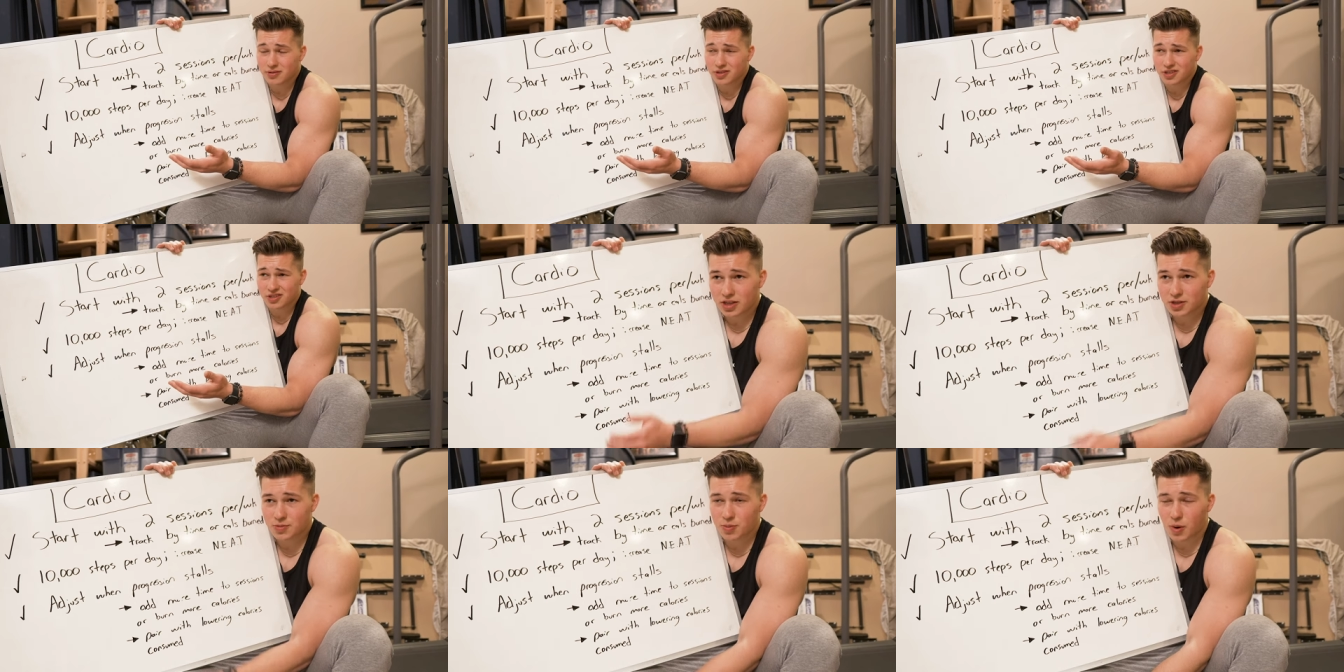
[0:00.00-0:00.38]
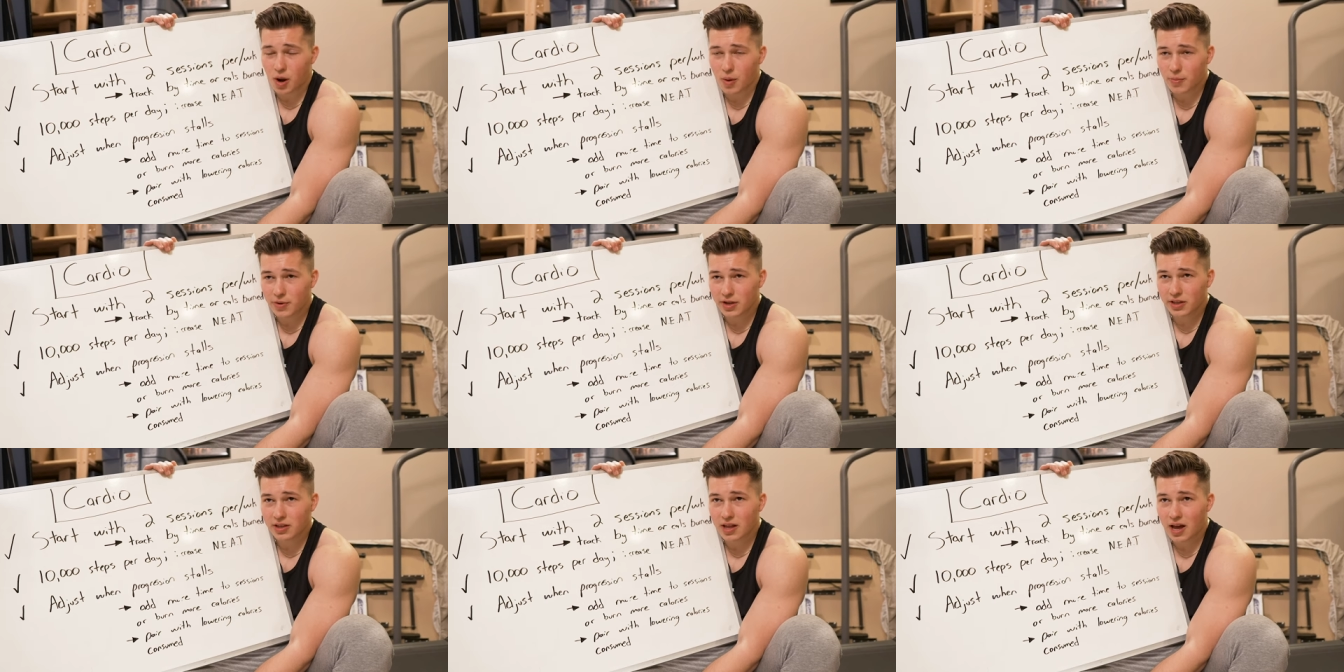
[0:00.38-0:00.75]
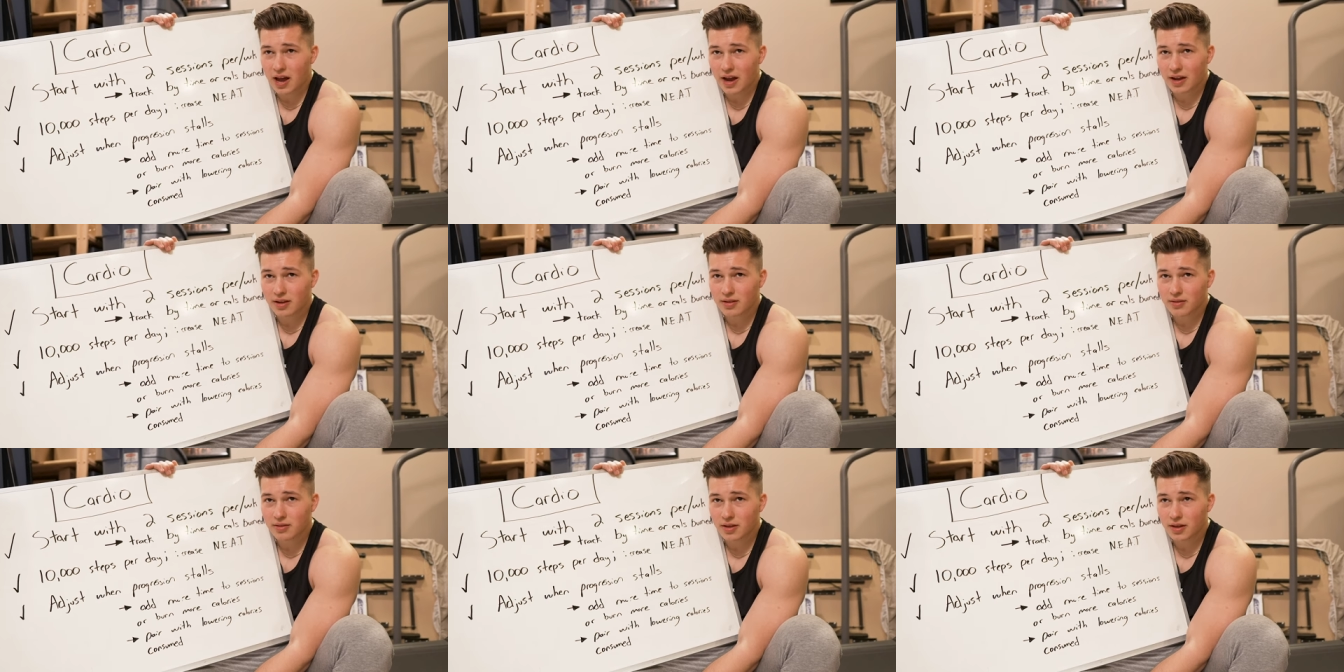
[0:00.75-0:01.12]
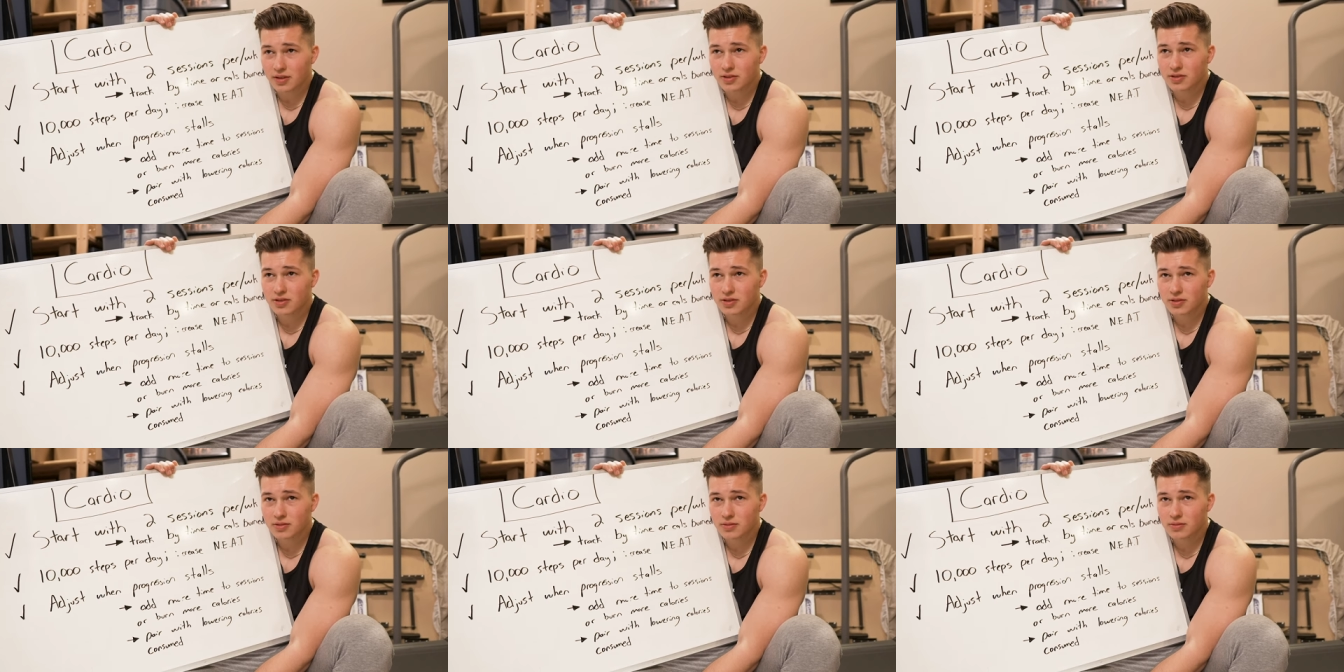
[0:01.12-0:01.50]
Just, that's probably a lie.
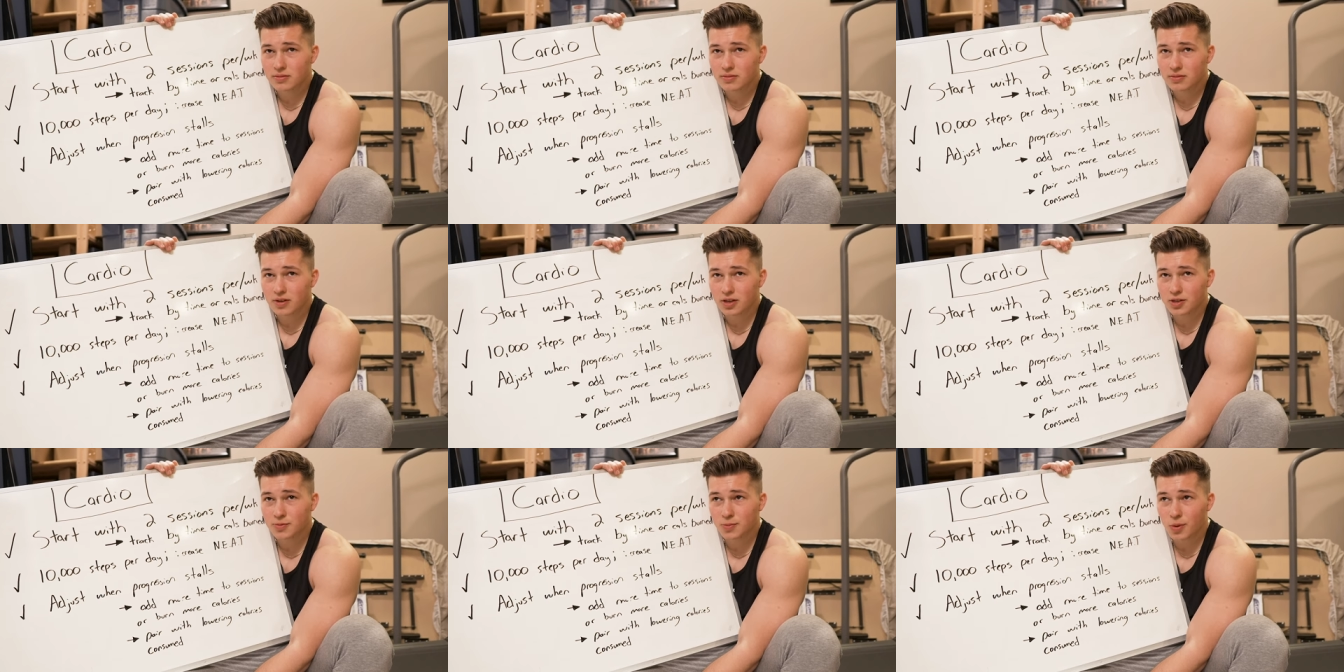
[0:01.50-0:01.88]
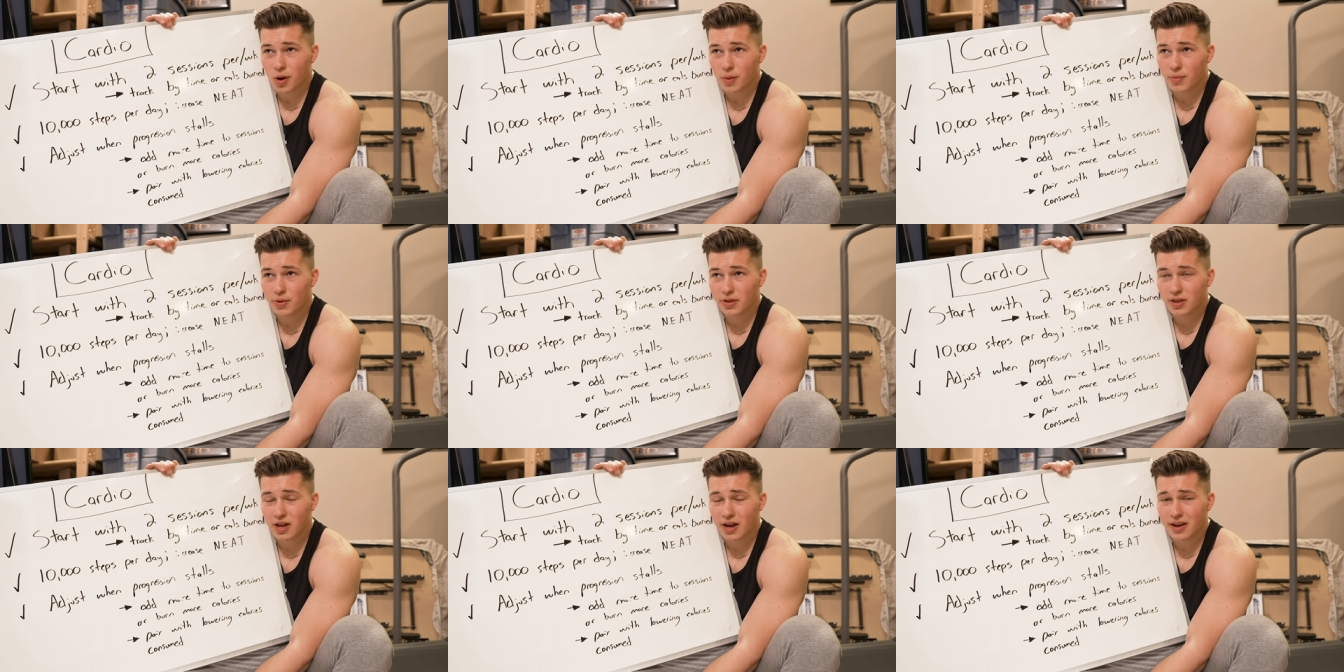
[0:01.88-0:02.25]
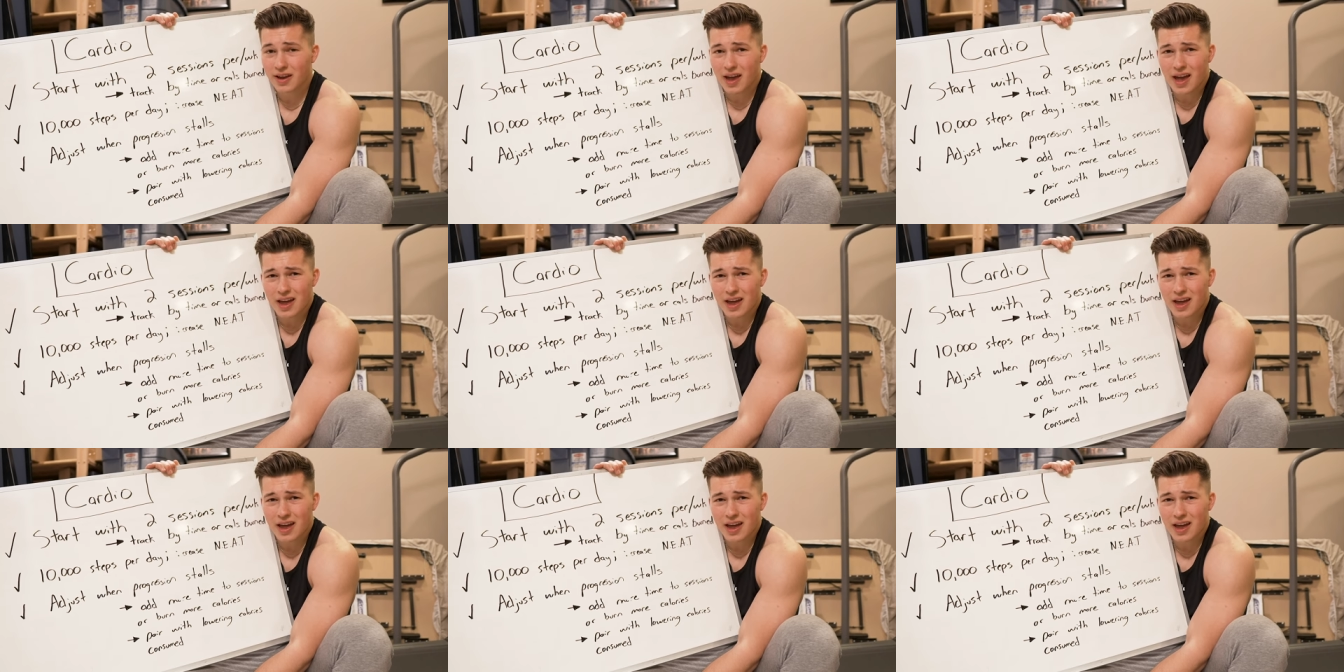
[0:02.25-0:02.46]
That's that's probably a lie.